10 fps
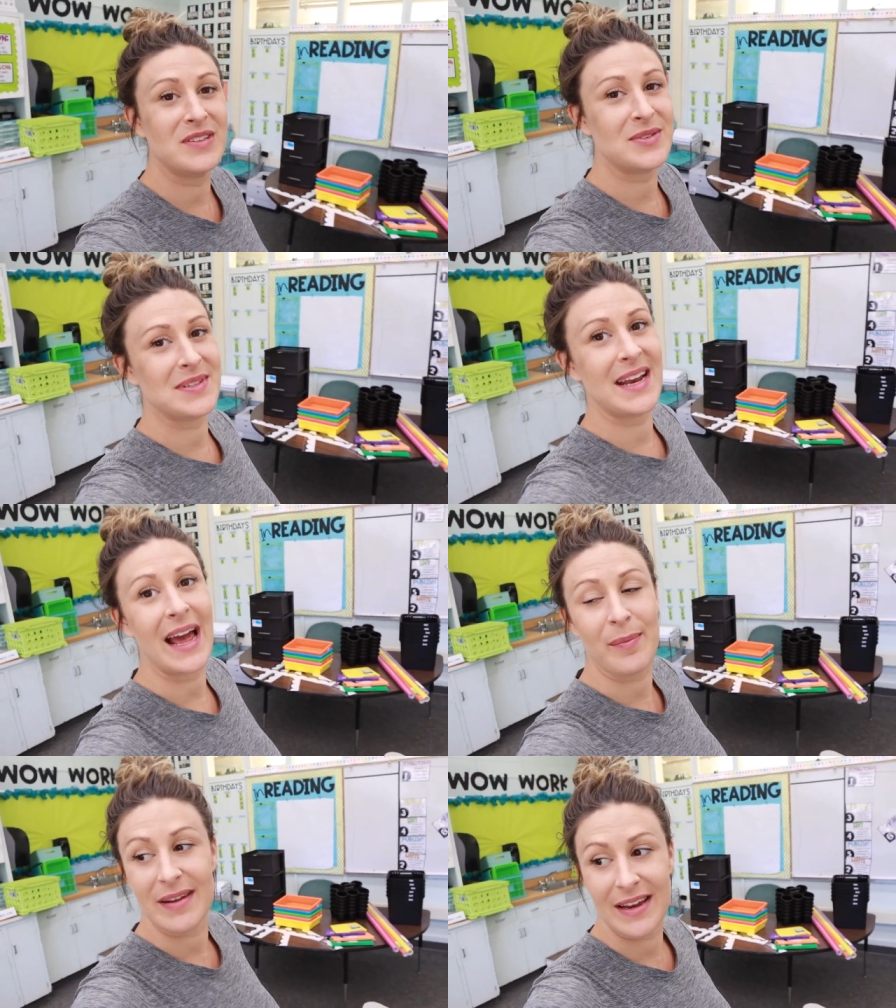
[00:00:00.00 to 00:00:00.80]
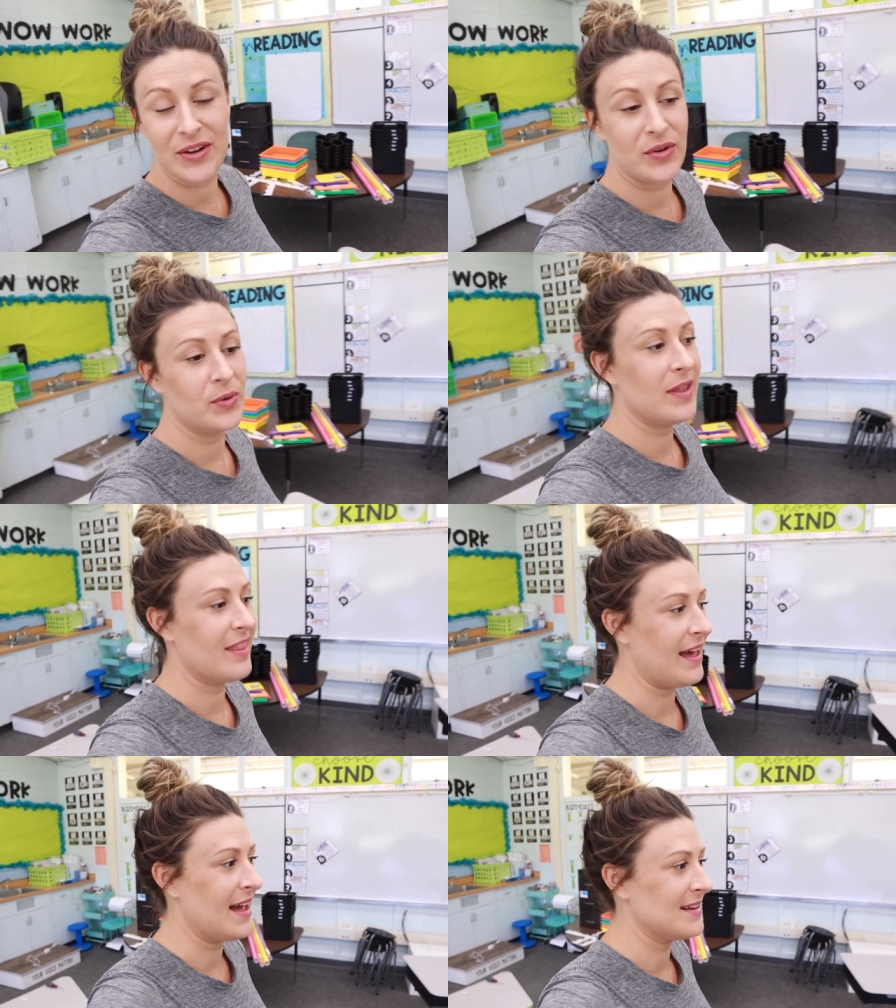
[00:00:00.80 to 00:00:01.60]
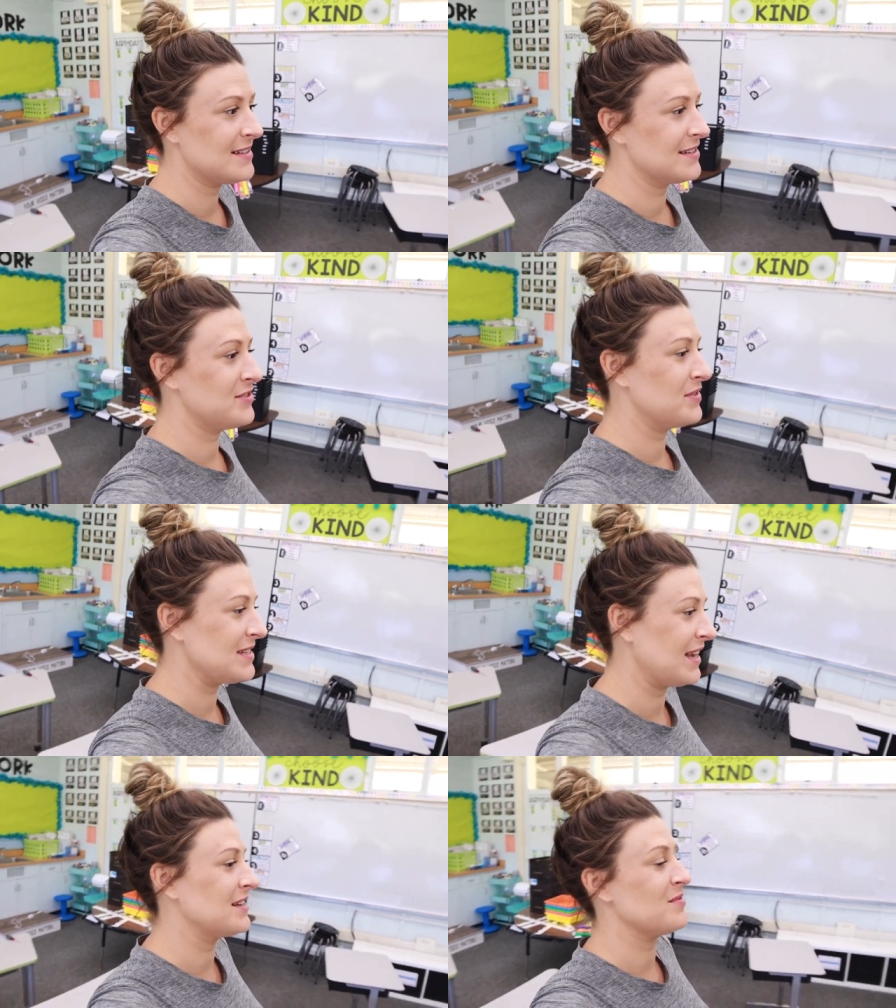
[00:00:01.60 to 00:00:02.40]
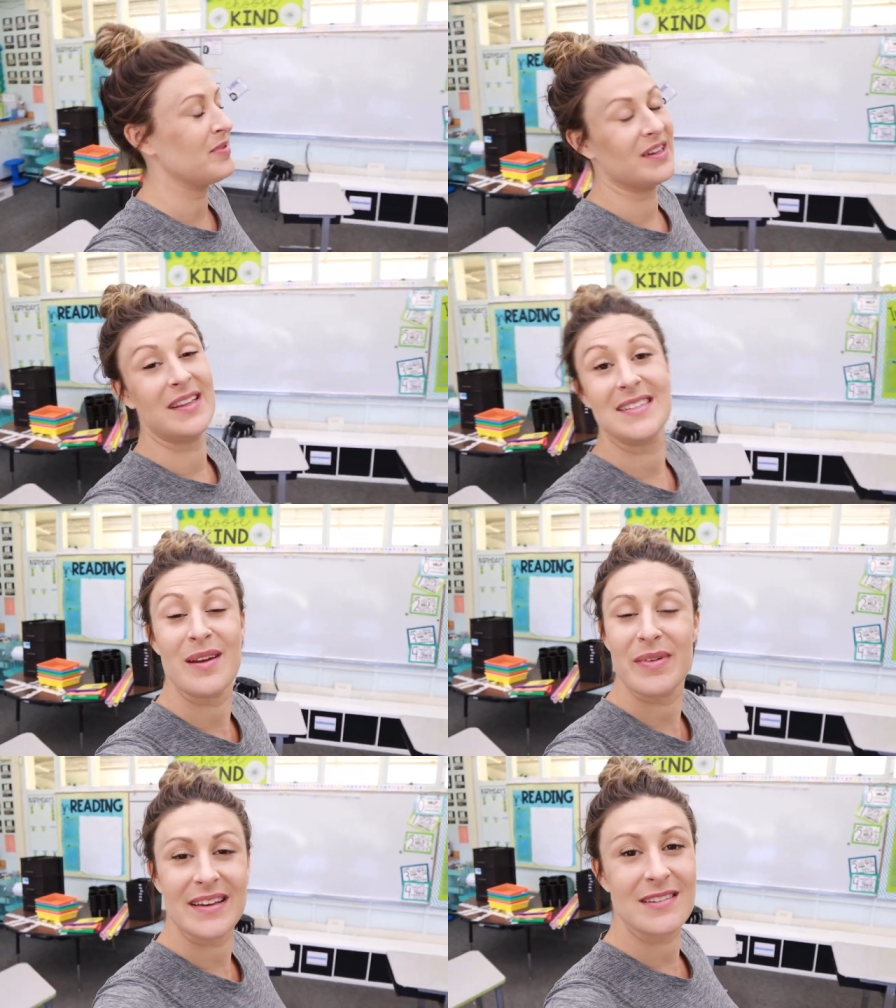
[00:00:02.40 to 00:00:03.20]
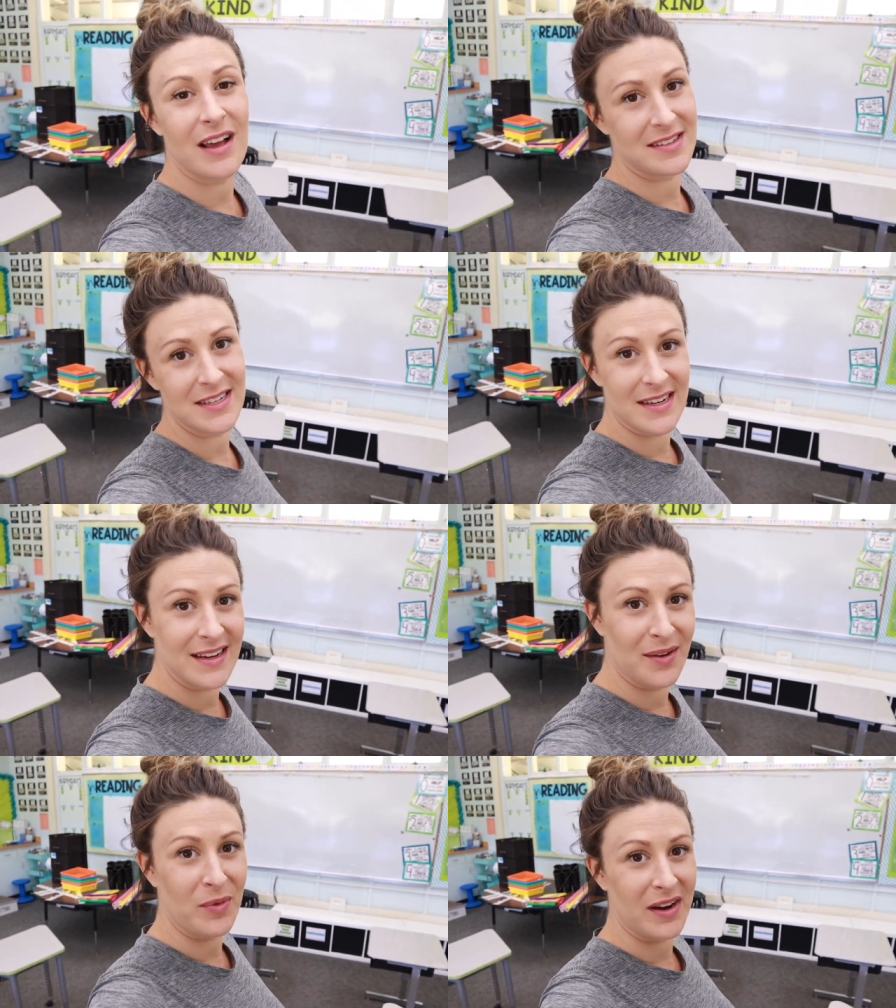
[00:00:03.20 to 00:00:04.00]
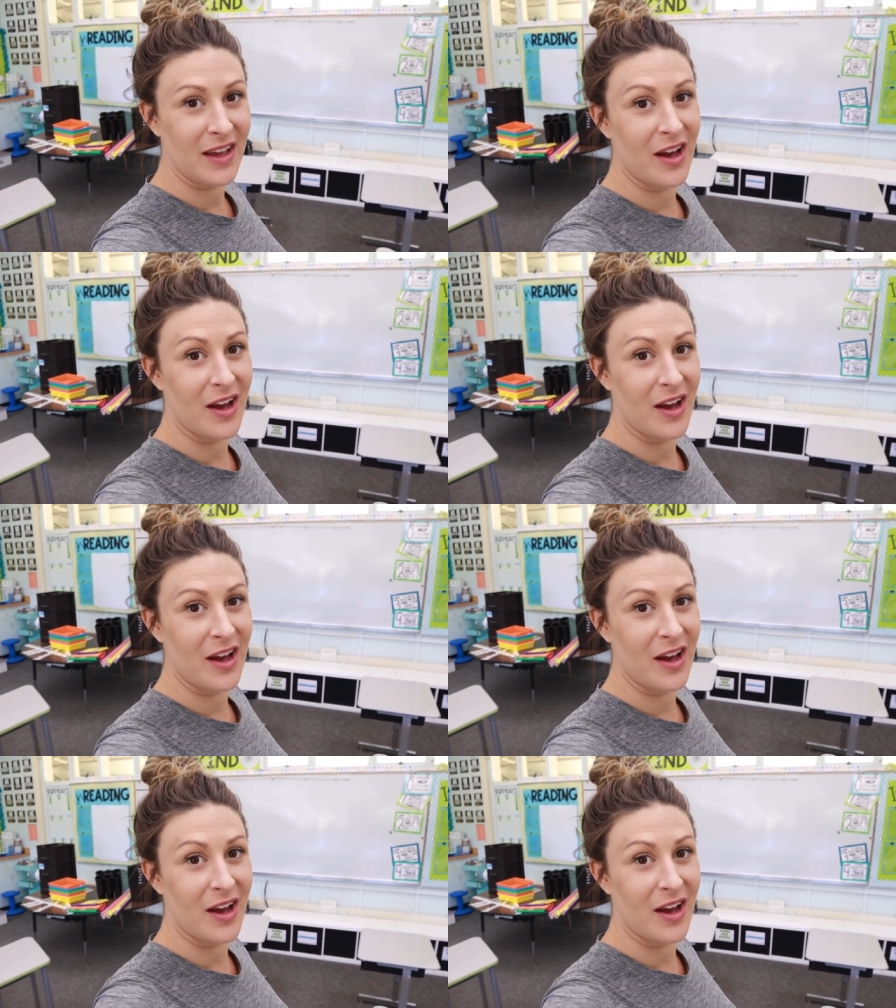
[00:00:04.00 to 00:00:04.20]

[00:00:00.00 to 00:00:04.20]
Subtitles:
This is gonna happen. I knew that as soon as I got done building these, I'd be exhausted and wanna